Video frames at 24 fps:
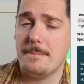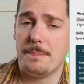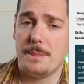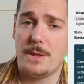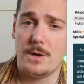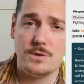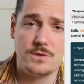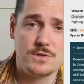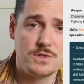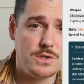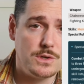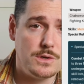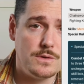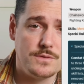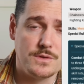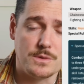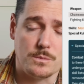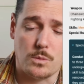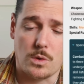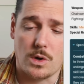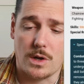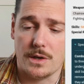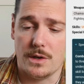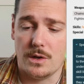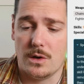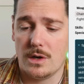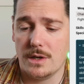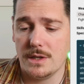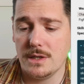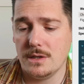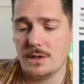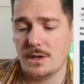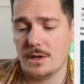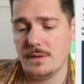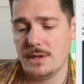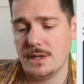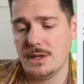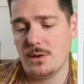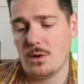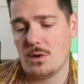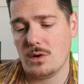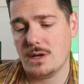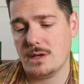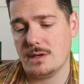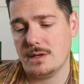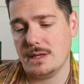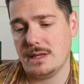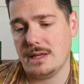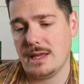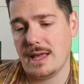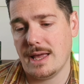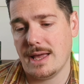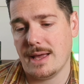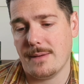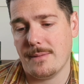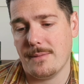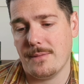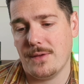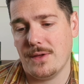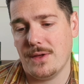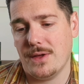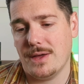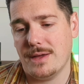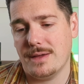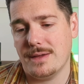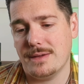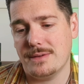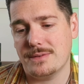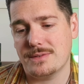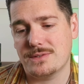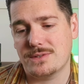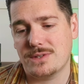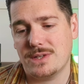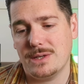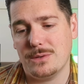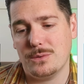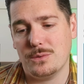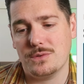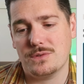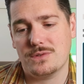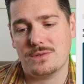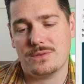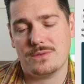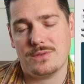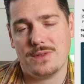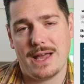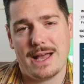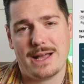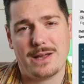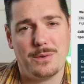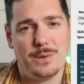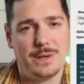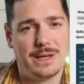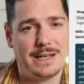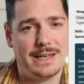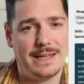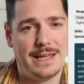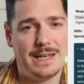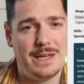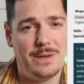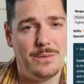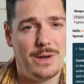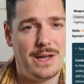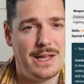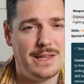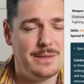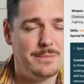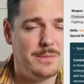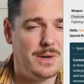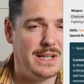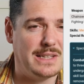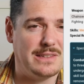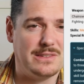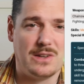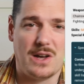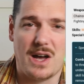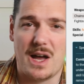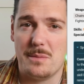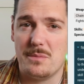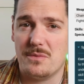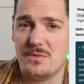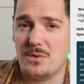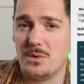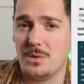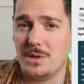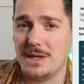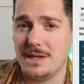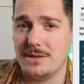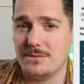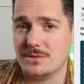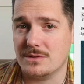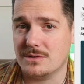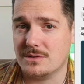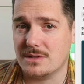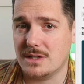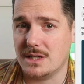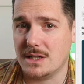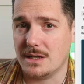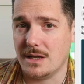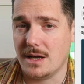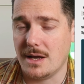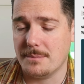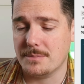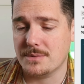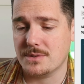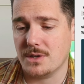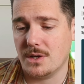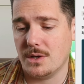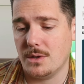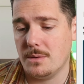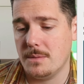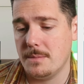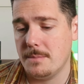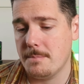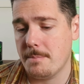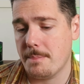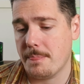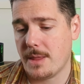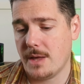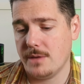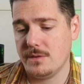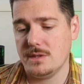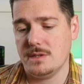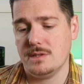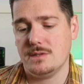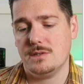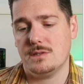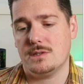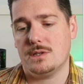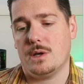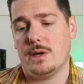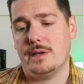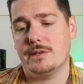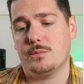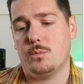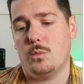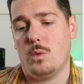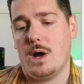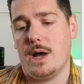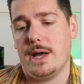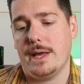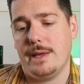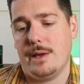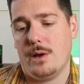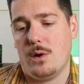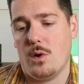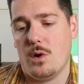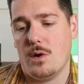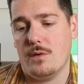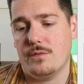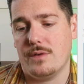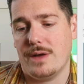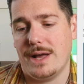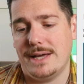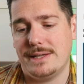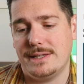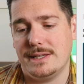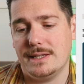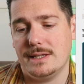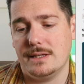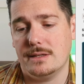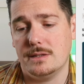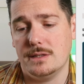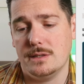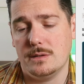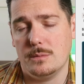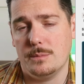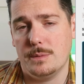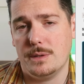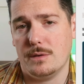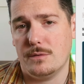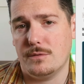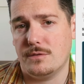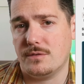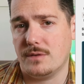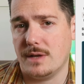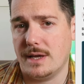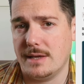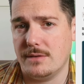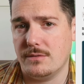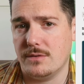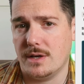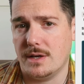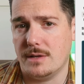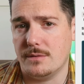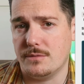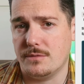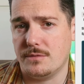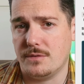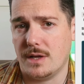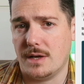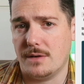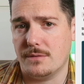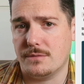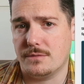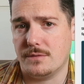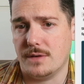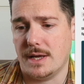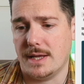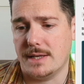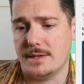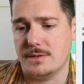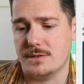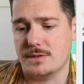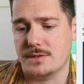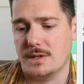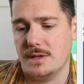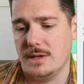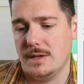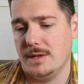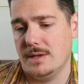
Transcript: those Juves and whatnot, they're not going to get skills that quickly anyway, and they might die before they even skill up. So I think this is a nice way of adding a little bit of flavour and fluff and